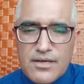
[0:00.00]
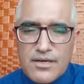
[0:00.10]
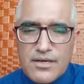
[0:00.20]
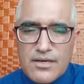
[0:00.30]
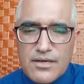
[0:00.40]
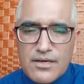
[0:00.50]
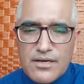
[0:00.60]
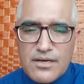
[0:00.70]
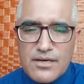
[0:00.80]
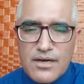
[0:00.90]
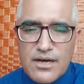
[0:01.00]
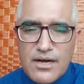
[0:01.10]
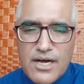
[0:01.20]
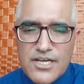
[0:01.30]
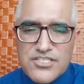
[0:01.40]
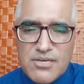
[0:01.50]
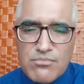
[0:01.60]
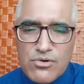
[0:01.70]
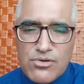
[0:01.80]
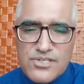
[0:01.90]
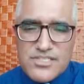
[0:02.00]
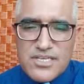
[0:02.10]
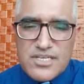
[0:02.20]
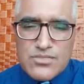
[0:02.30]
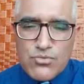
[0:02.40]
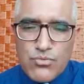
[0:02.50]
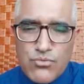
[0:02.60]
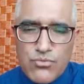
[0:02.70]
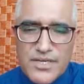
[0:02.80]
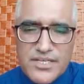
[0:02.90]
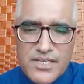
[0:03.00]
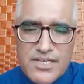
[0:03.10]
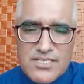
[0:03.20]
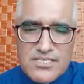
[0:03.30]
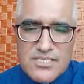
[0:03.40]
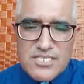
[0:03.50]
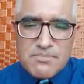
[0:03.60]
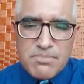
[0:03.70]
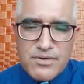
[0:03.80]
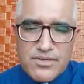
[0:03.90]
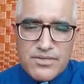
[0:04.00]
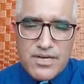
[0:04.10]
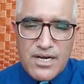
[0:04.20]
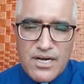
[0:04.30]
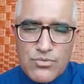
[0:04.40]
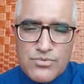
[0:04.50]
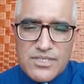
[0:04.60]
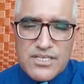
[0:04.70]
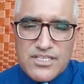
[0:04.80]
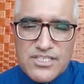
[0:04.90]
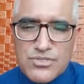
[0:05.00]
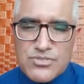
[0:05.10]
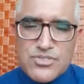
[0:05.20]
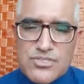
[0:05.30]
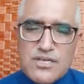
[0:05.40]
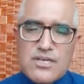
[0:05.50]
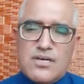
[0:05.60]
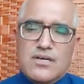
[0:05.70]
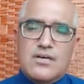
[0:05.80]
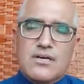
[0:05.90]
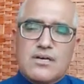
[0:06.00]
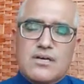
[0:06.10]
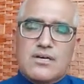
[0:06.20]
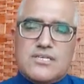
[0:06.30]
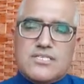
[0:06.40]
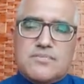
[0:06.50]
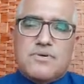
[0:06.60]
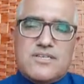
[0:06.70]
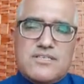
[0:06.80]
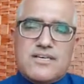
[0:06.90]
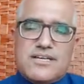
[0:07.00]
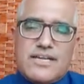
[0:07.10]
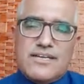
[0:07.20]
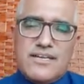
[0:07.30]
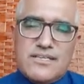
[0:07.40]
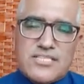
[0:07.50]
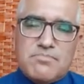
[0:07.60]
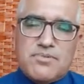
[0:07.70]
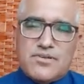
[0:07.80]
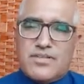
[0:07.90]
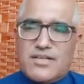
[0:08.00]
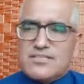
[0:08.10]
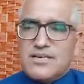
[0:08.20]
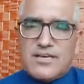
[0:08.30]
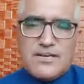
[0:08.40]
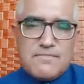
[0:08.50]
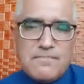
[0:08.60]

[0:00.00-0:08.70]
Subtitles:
Aisha Moghal says, what is spur? How we can reduce? Spur is a calcaneus spur. There's a